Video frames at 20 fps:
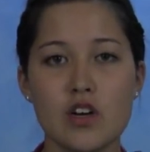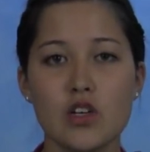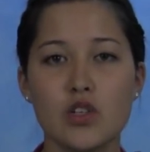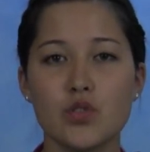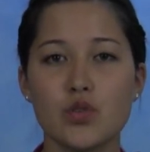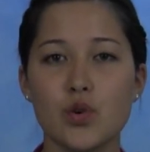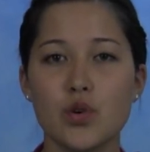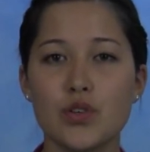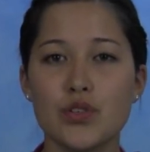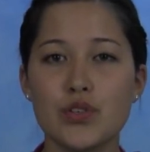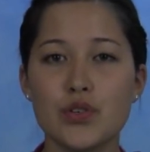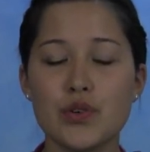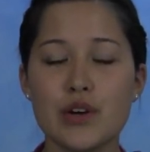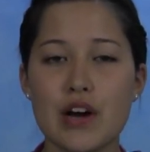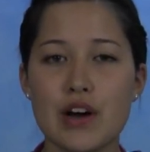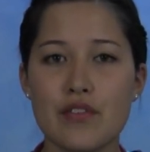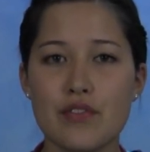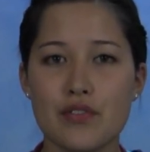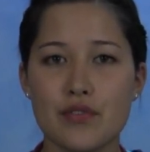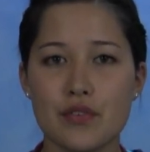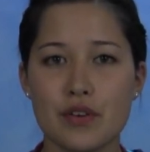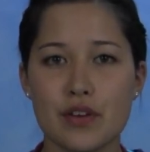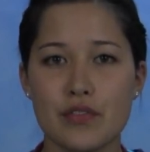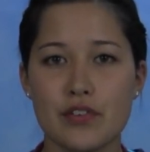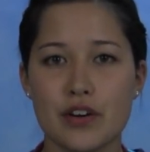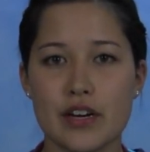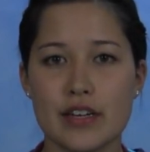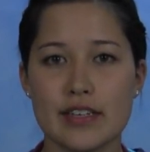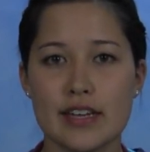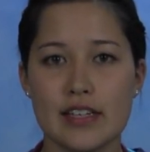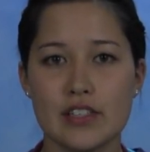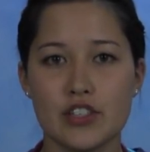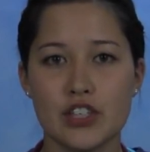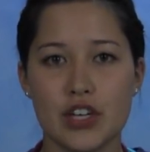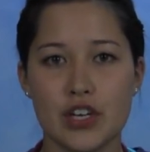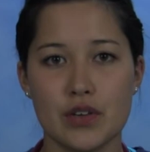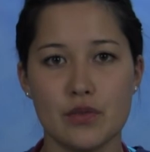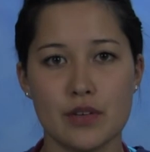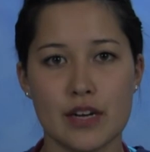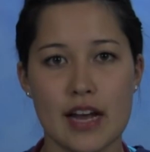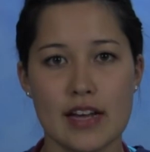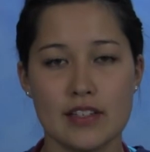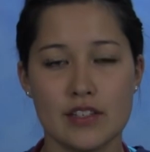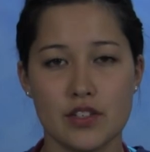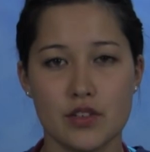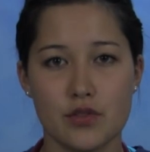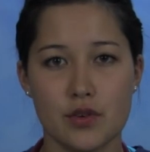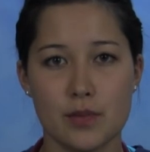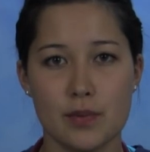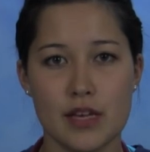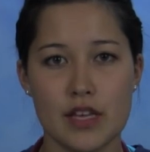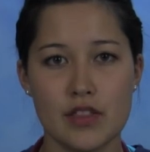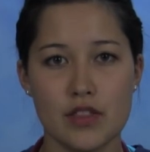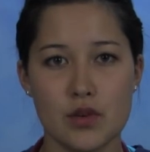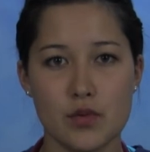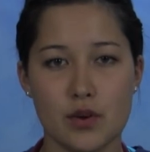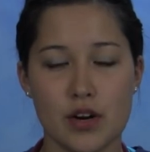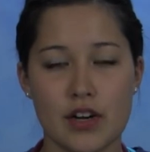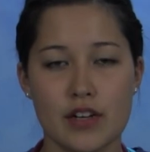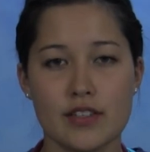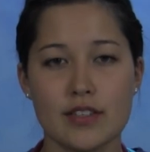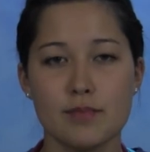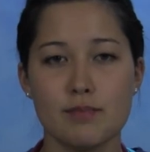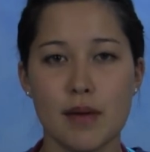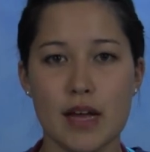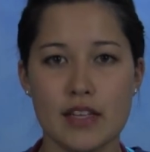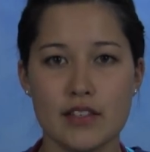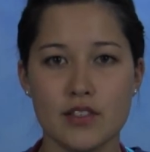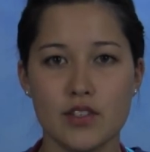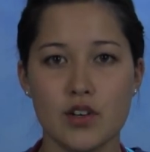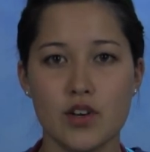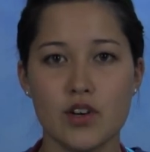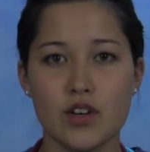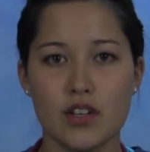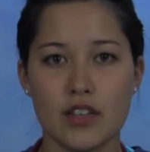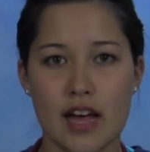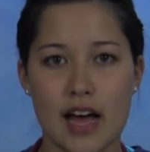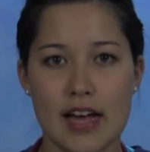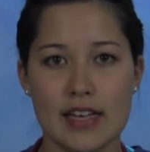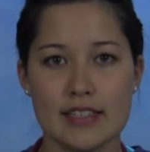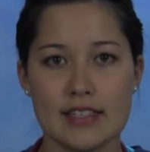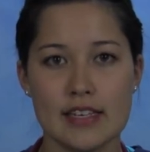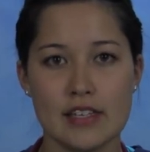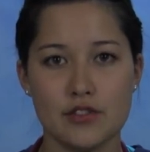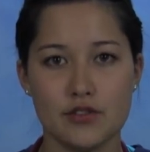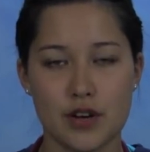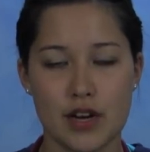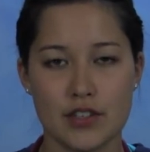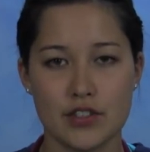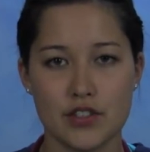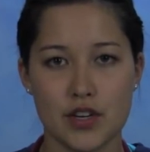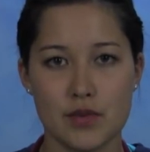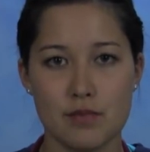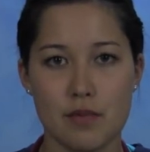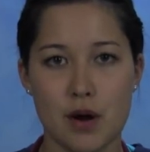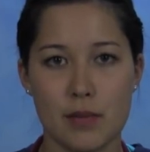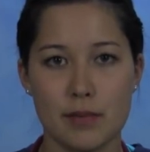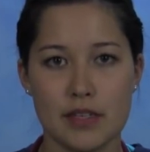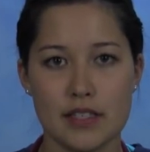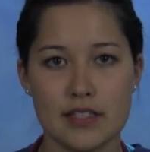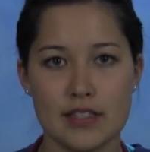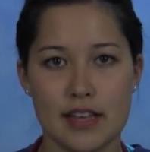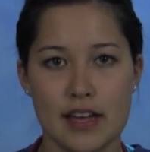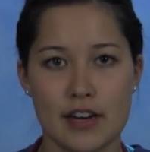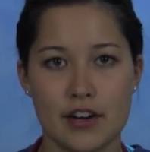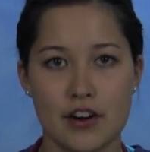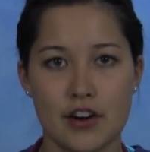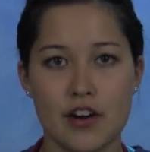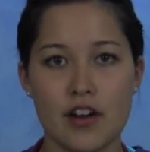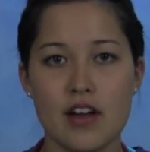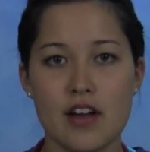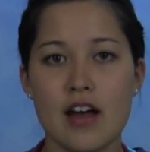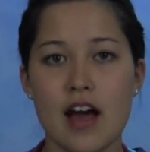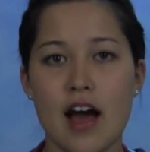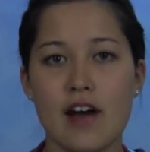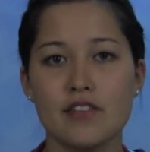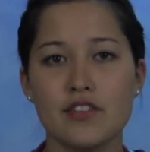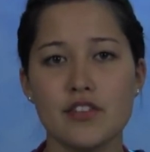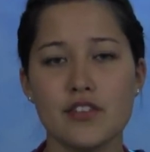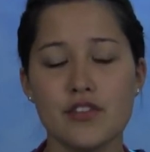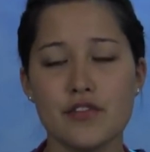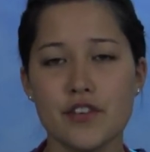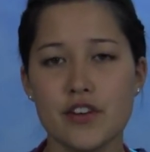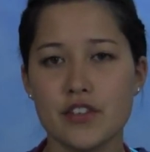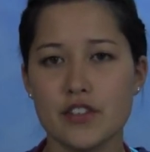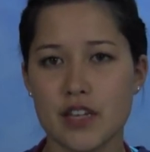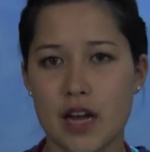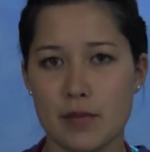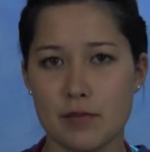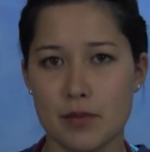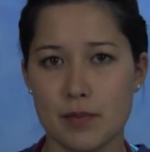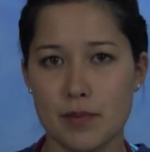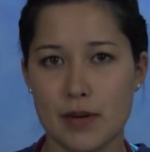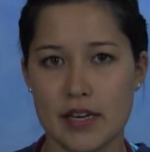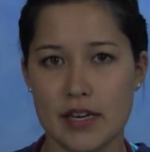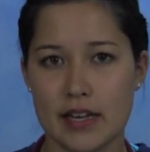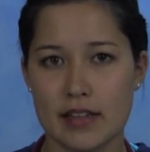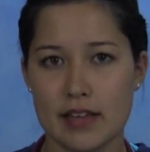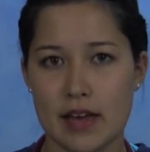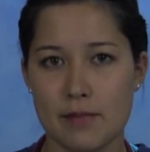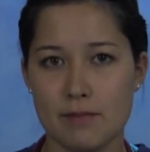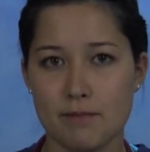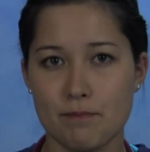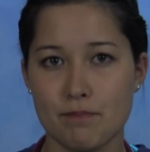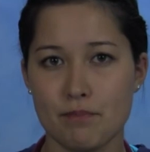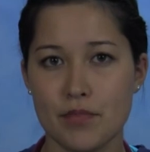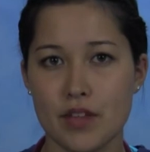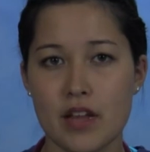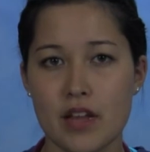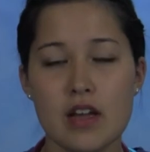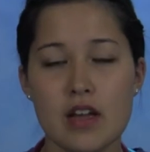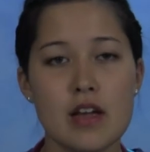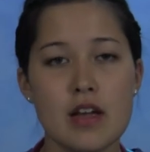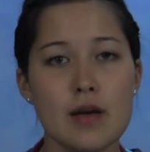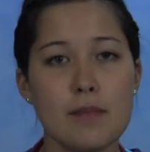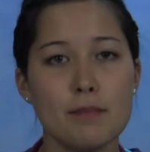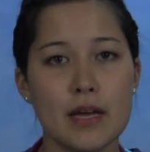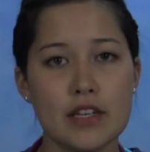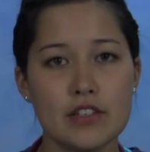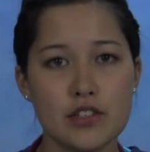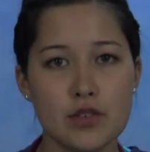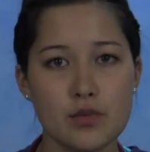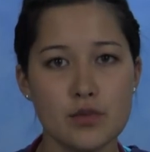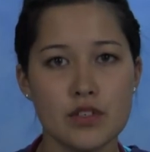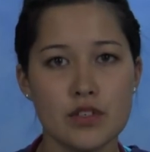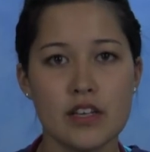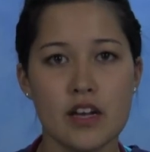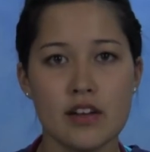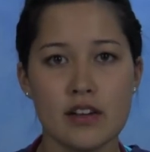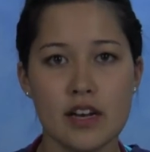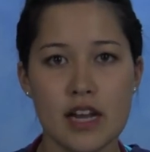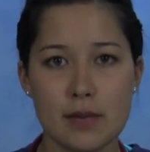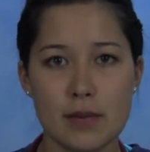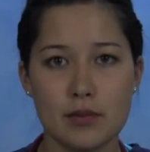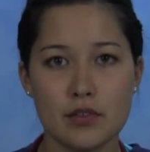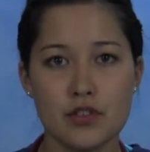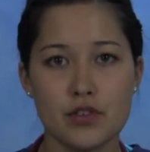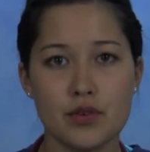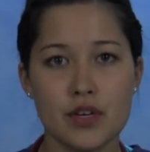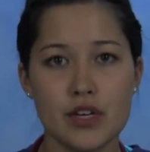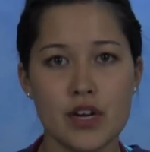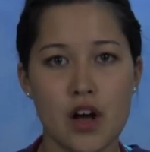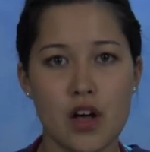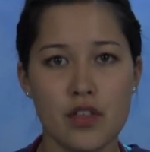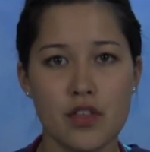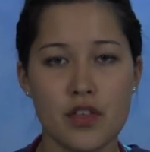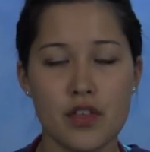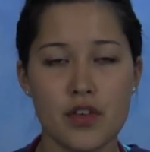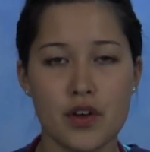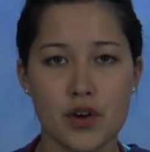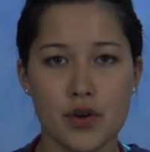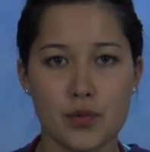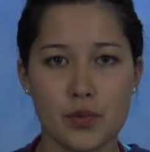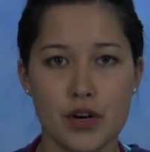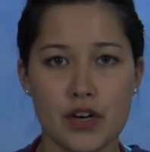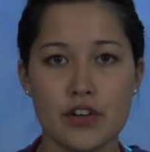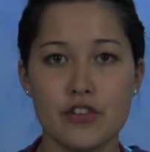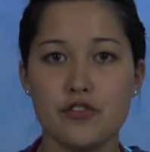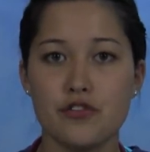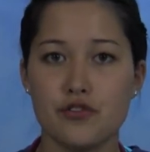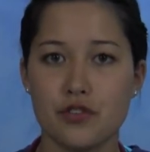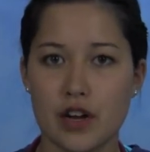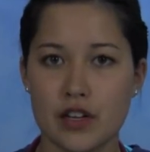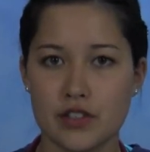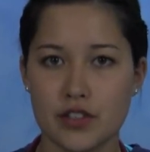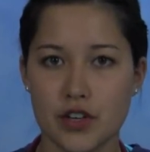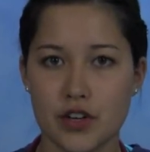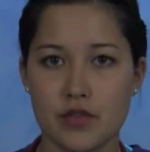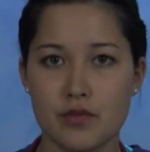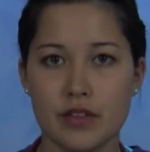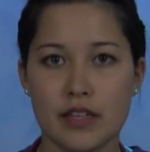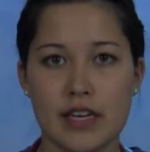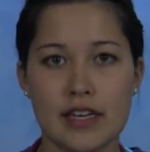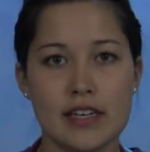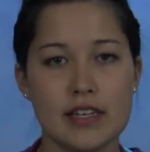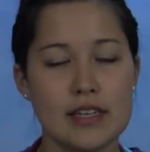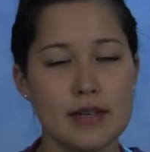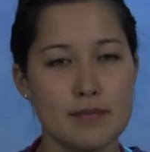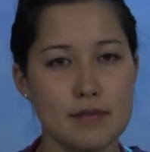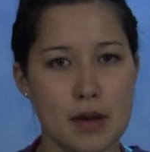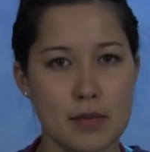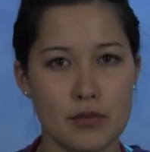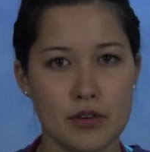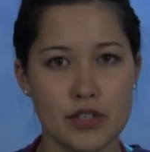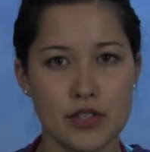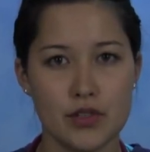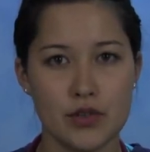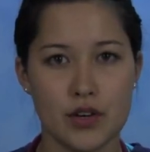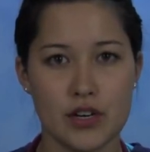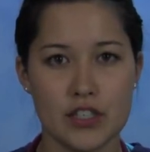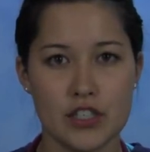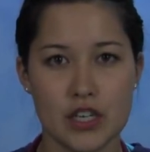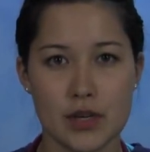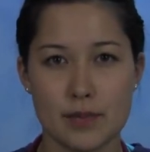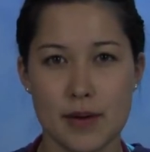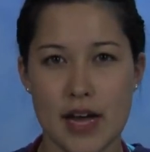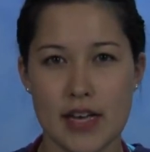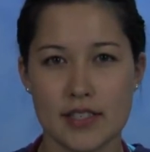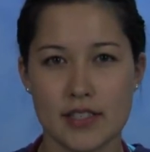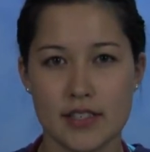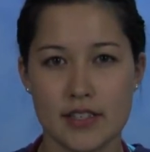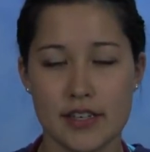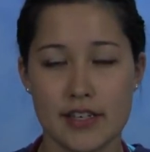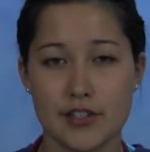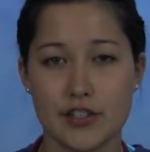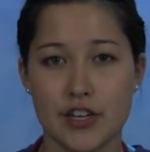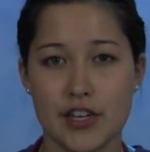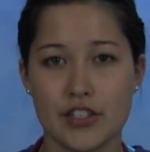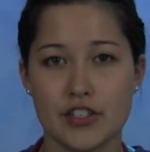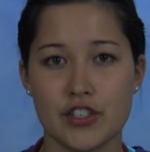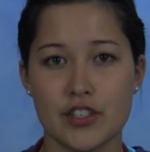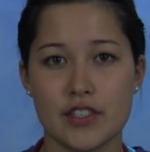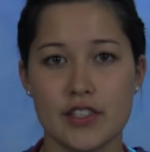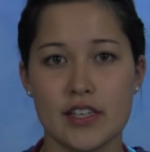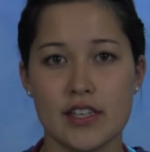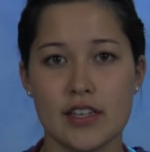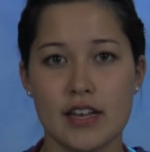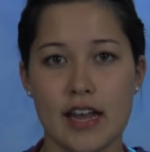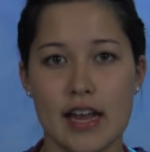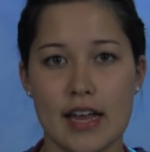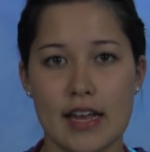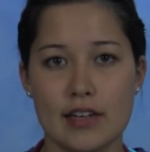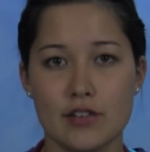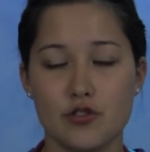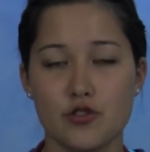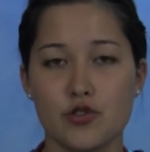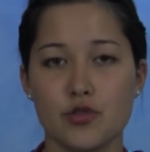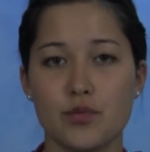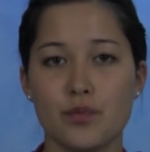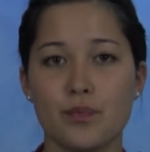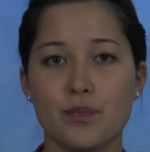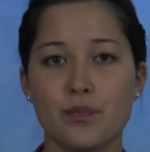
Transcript: Scored 2 out of 3 for attention when asked to repeat the words pencil, glass, and dresser moments later after the first time repeating them. Patient was unable to recall the third word, dresser, related to memory storage capacity changes and age.